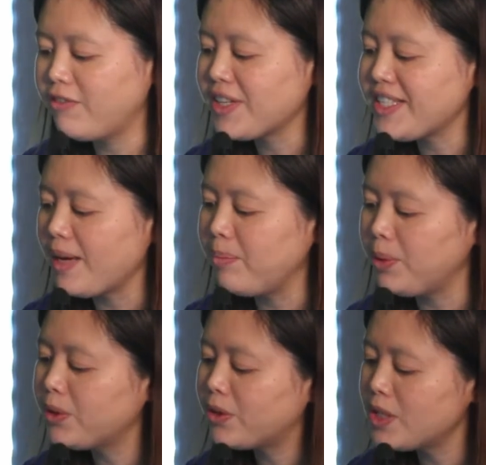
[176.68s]
for
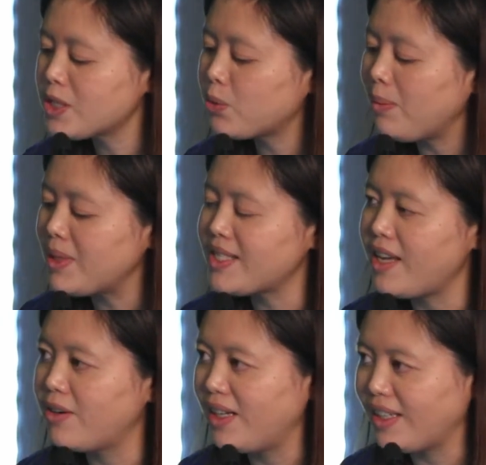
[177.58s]
example, squamous
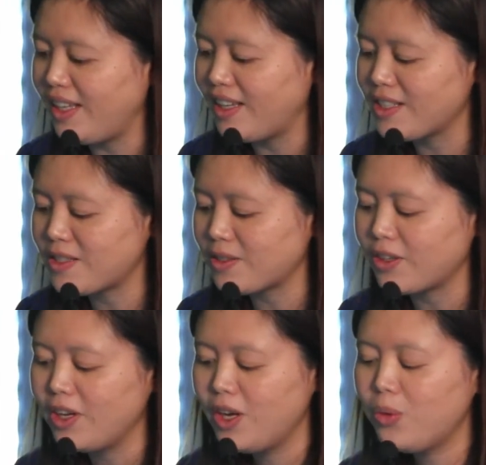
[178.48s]
cell lung cancer,